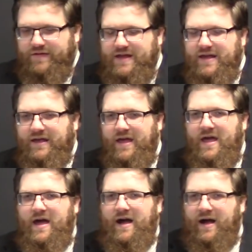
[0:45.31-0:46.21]
seeing
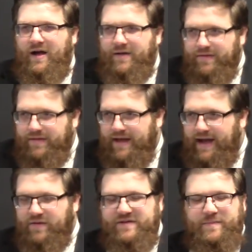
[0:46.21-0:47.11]

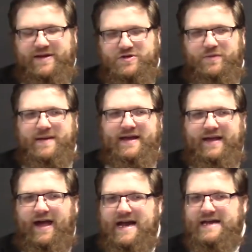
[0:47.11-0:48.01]
how special
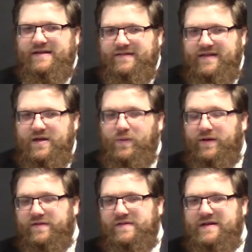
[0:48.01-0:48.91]
mankind is, seeing
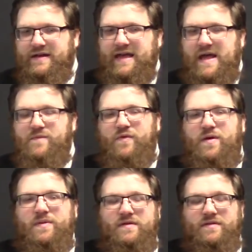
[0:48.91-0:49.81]
where sin came
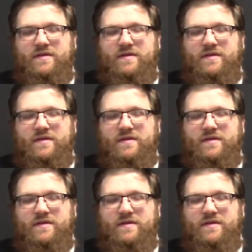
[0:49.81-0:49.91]
from,